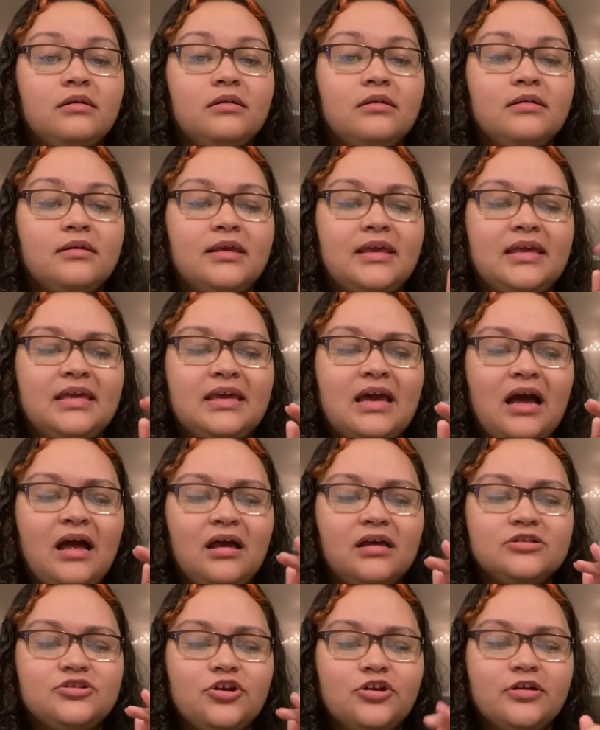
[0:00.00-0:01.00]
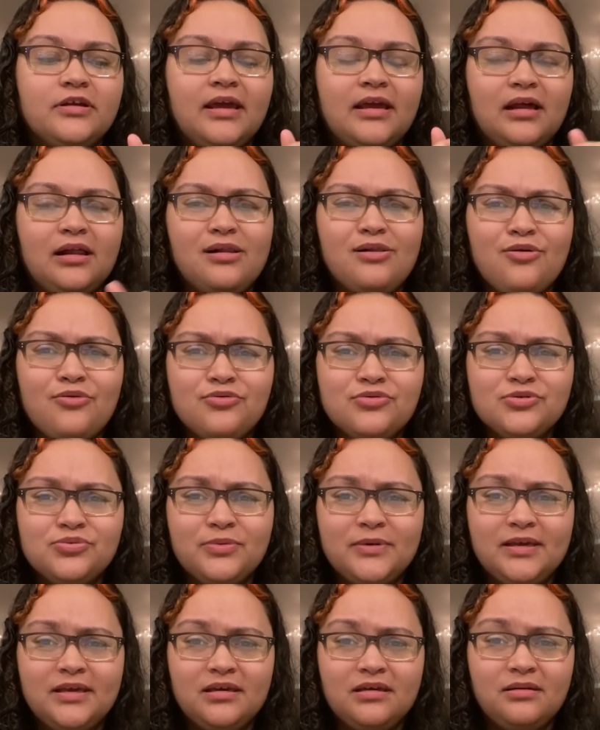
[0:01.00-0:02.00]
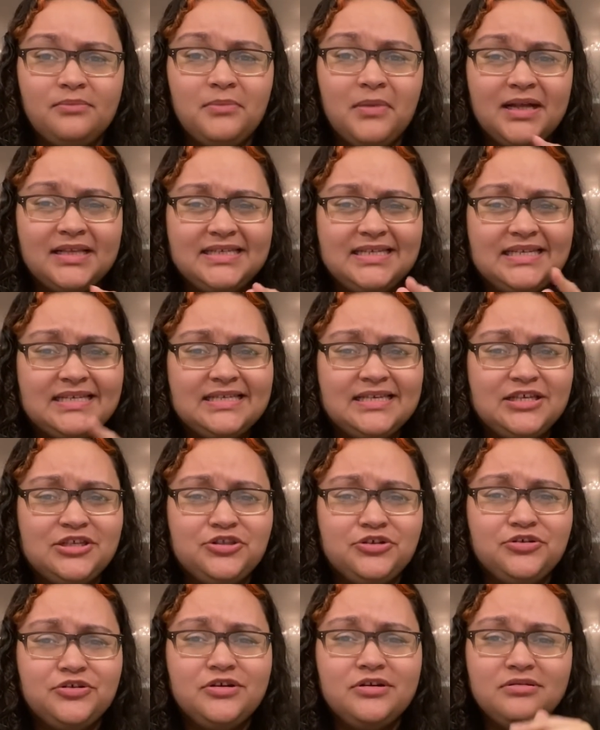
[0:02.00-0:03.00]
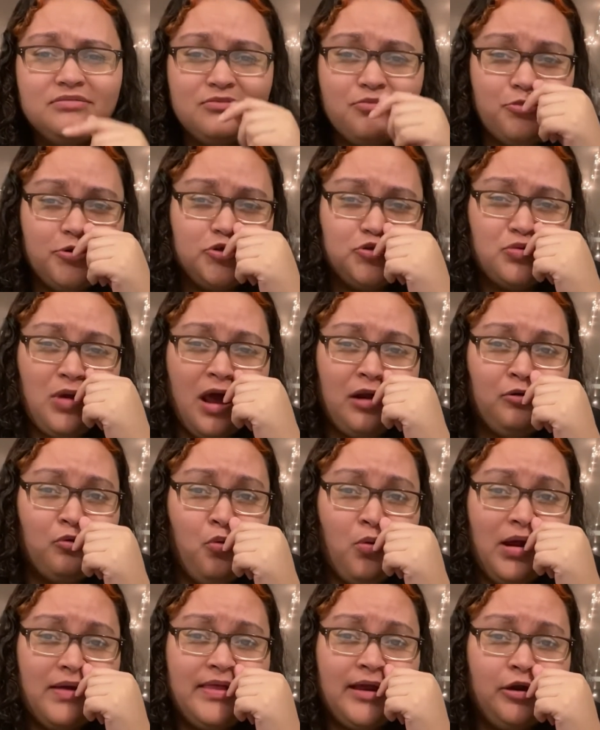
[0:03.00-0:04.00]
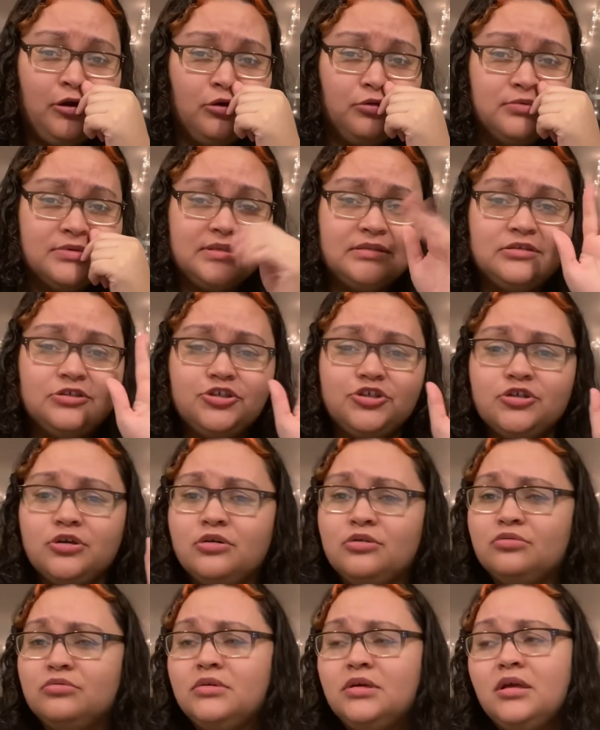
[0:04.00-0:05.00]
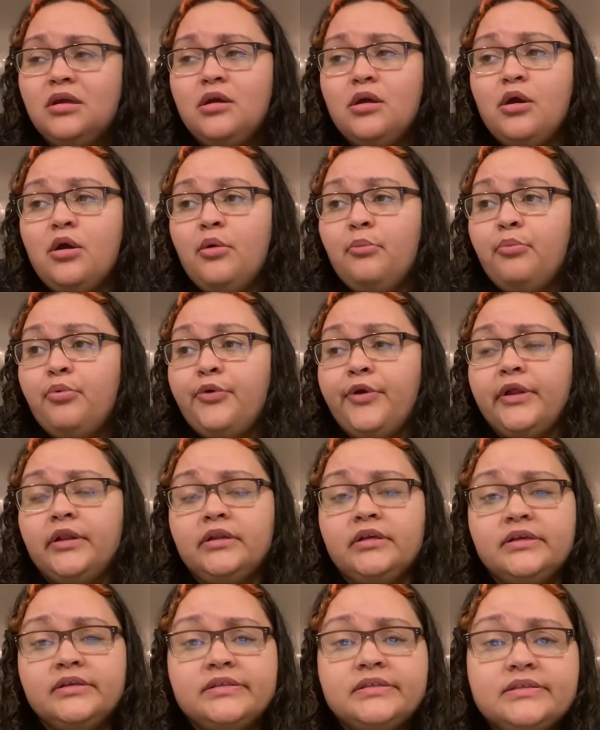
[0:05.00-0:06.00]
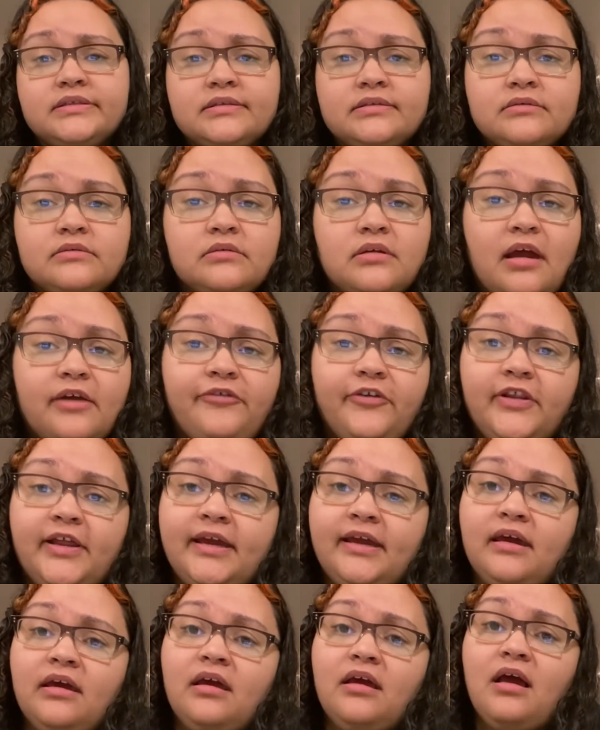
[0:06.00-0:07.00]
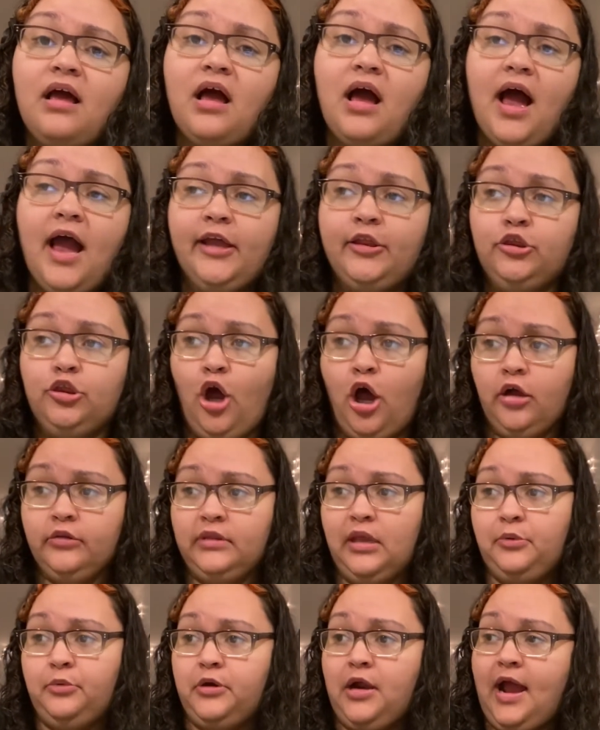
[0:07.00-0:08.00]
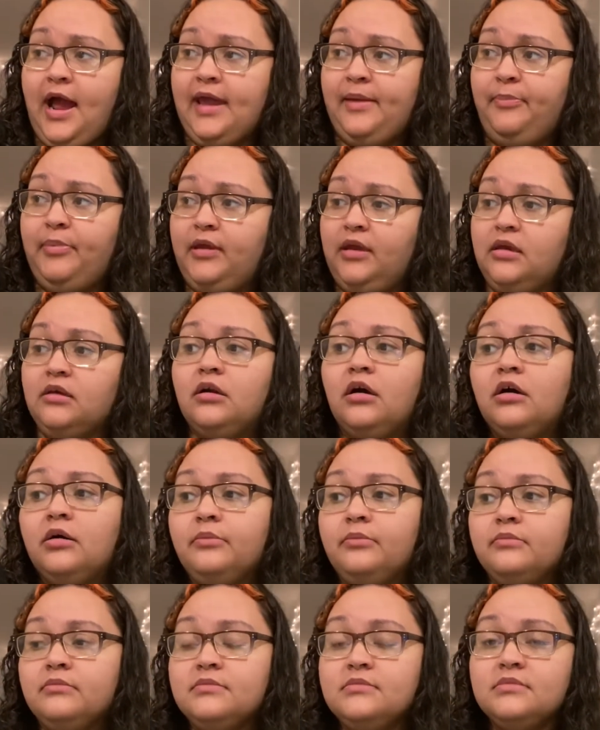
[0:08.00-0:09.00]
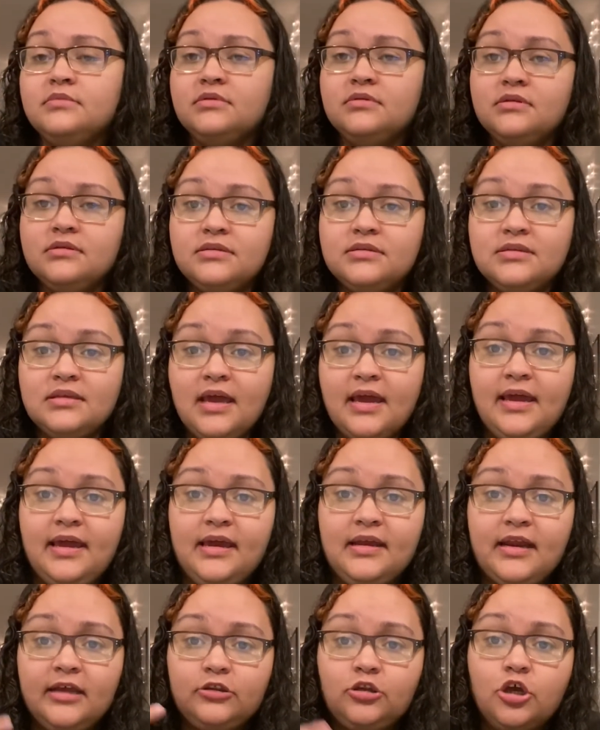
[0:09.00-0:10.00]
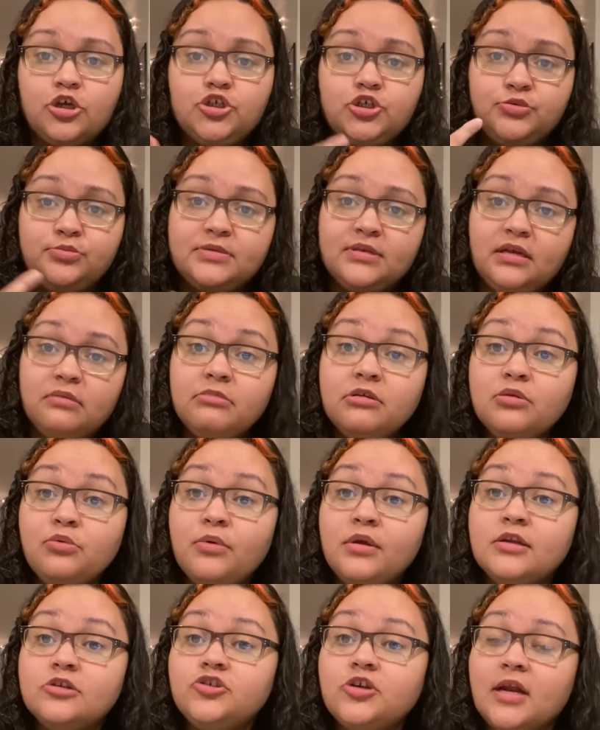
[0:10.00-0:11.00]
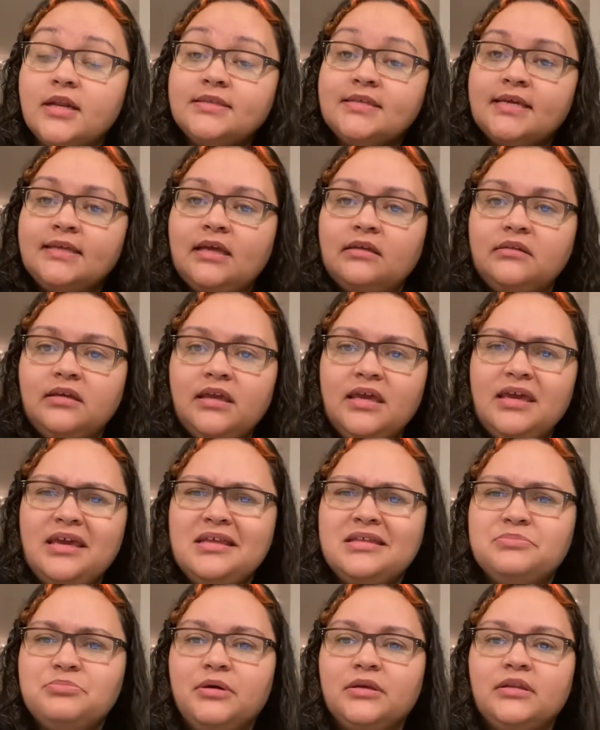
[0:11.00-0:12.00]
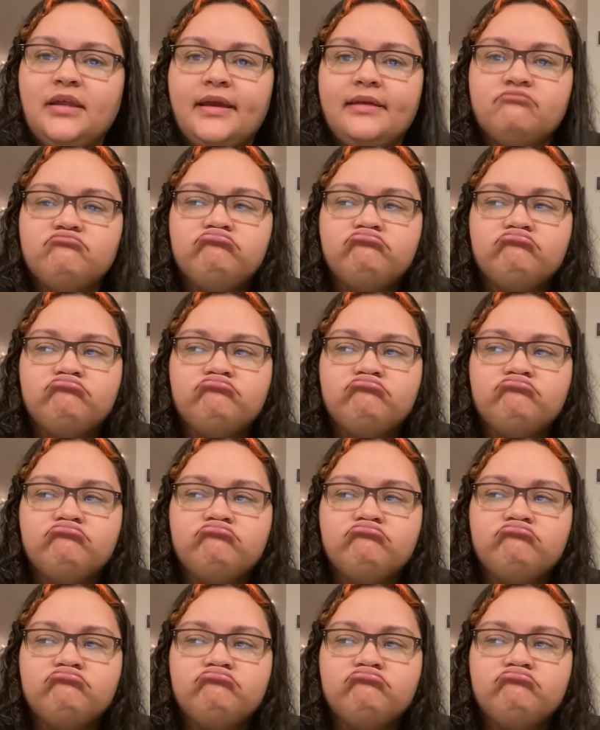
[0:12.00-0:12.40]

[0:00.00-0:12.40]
he started getting close with Monty's sister, which I don't know why that girl was in the show. Pointless. I feel like I thought they were hyping it up and I thought she was gonna be the one to try to take down the kids, but like